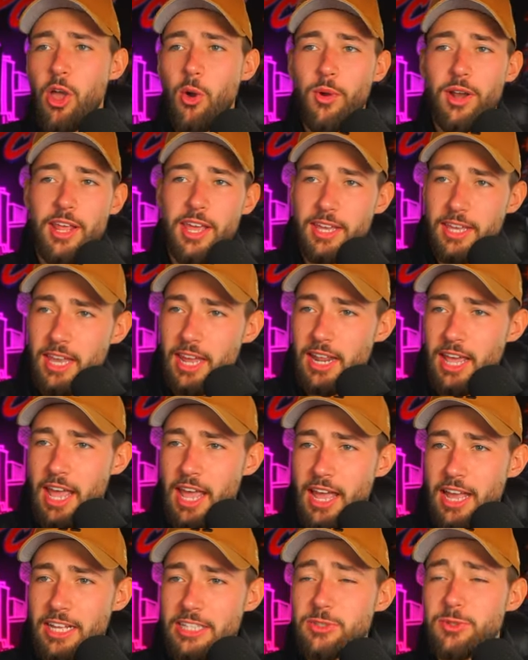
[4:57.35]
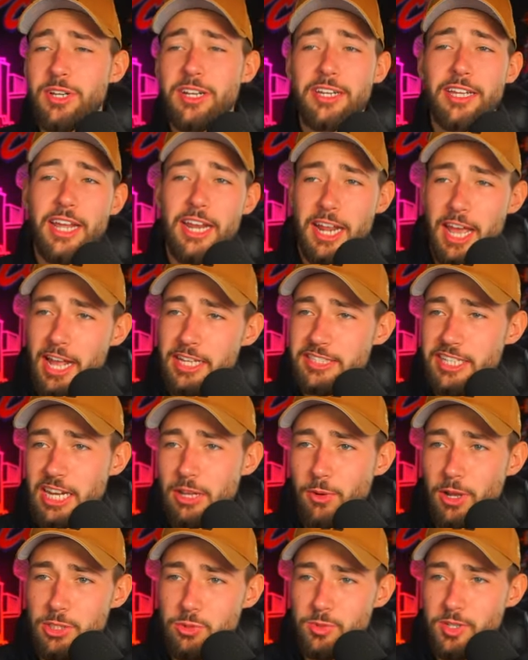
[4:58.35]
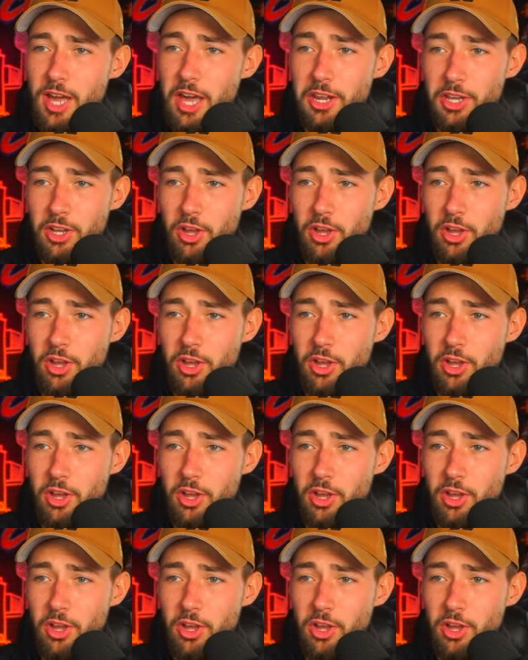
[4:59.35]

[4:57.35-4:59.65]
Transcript: We didn't get Haynes. We didn't need Haynes, anyways. We got a